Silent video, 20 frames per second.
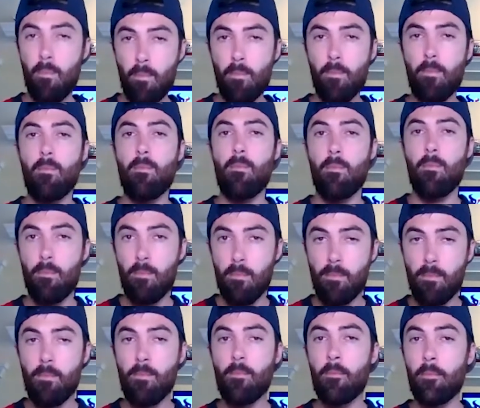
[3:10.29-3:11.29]
Hmm.
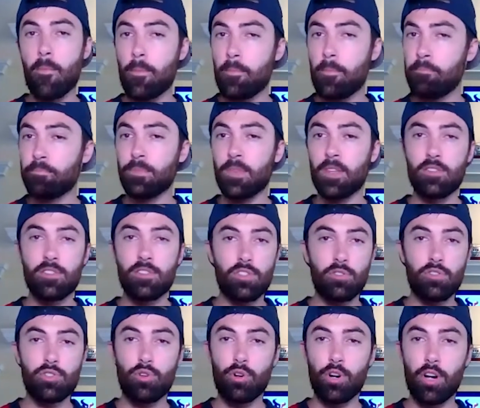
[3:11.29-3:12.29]

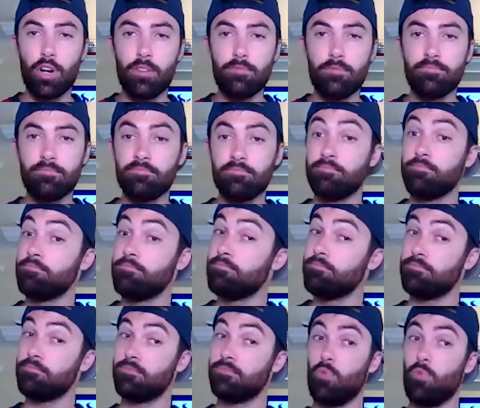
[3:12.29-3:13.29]
So, Toro,
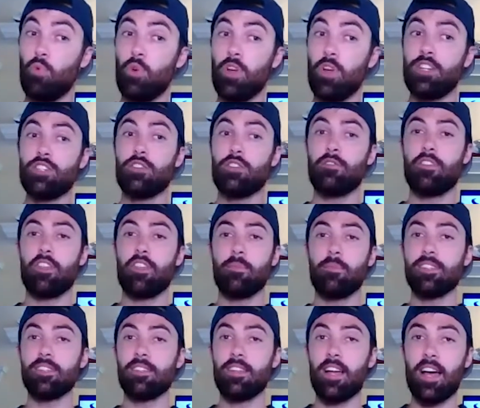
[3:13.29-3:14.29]
which of them
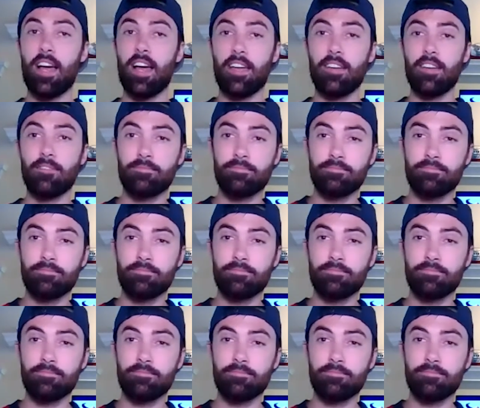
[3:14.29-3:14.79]
is a lie?